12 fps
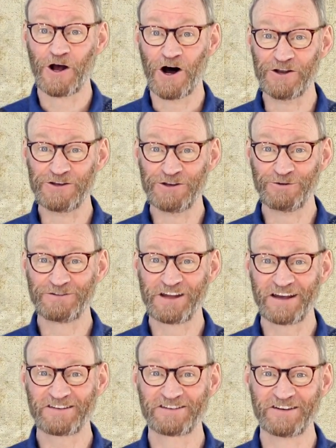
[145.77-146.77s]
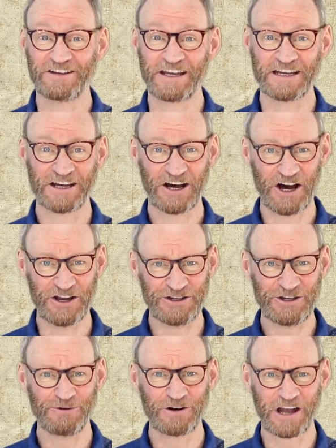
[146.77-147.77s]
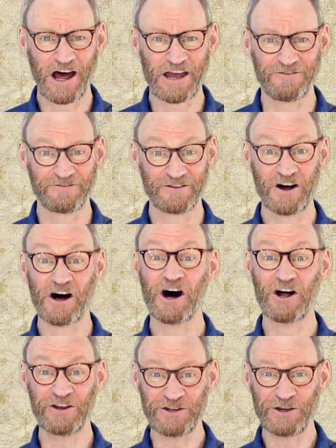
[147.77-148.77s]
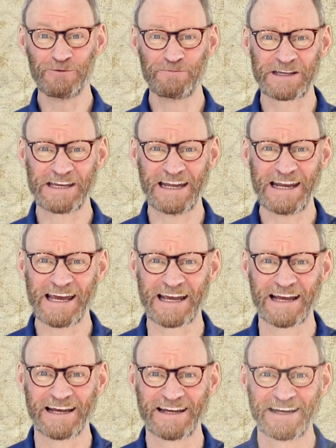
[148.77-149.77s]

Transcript: a new destiny, a new life, a new beginning.